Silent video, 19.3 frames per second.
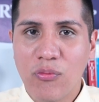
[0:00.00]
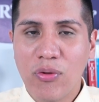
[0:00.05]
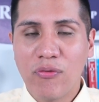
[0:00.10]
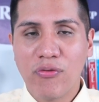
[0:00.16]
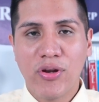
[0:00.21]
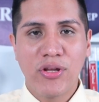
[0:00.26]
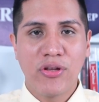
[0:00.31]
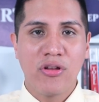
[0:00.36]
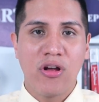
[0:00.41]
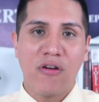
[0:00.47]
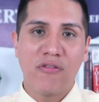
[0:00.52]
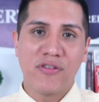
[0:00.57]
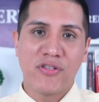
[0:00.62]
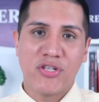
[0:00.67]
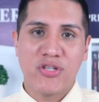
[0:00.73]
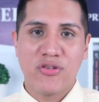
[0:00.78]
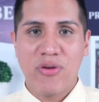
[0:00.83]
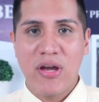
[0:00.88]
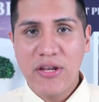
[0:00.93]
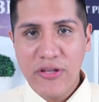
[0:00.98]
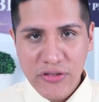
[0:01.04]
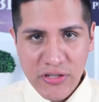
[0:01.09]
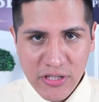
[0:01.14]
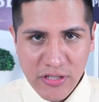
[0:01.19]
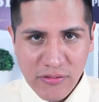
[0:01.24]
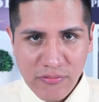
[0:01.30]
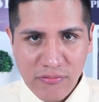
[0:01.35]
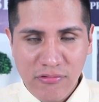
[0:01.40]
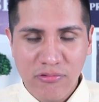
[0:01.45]
we already covered
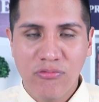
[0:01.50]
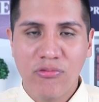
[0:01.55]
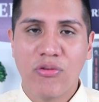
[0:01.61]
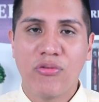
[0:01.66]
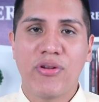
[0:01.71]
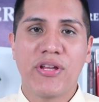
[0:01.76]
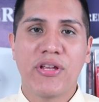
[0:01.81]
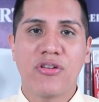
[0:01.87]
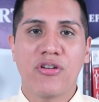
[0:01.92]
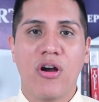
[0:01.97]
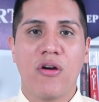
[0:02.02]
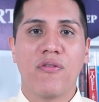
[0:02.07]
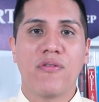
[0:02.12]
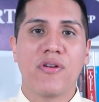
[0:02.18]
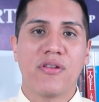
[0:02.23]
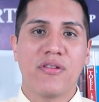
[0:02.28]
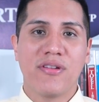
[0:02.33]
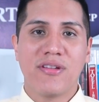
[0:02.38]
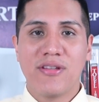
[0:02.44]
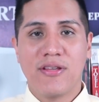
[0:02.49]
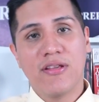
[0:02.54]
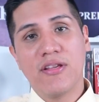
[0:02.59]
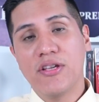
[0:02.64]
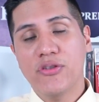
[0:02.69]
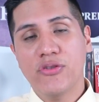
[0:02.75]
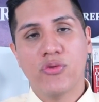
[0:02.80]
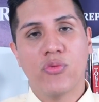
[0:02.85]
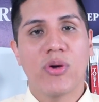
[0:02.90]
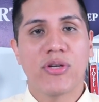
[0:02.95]
strategy we already covered
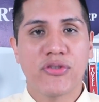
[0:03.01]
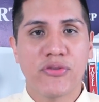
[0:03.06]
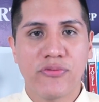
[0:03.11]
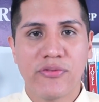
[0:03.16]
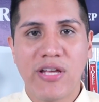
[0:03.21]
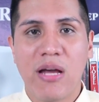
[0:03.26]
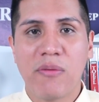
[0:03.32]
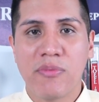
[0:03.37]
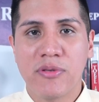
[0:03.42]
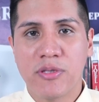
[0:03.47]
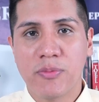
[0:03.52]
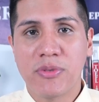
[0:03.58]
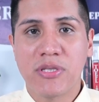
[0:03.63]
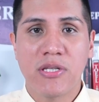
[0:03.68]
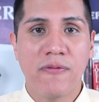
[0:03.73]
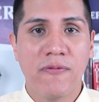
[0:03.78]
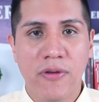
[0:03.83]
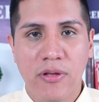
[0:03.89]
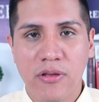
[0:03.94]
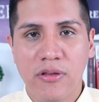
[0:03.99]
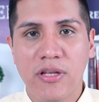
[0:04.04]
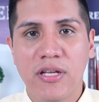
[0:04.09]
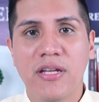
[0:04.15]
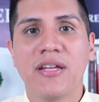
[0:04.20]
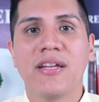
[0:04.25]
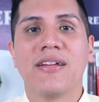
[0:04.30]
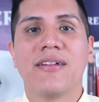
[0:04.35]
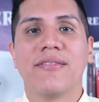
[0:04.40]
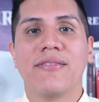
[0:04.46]
each question type but
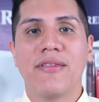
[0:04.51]
specifically.